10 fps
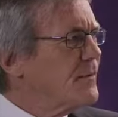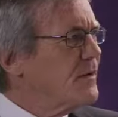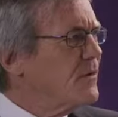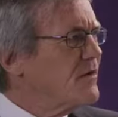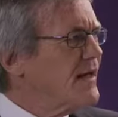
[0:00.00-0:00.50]
I
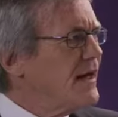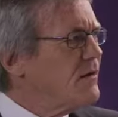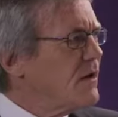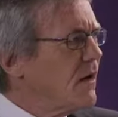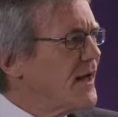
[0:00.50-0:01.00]
mean, what does that
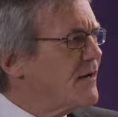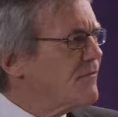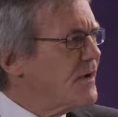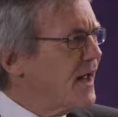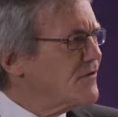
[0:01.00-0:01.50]
look like
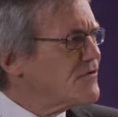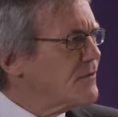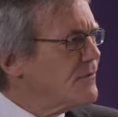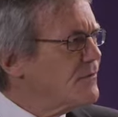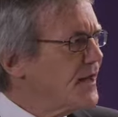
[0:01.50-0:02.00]
from a
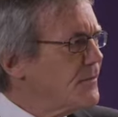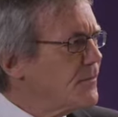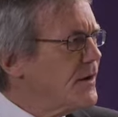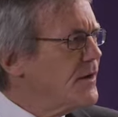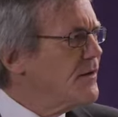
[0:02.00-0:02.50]
national standpoint?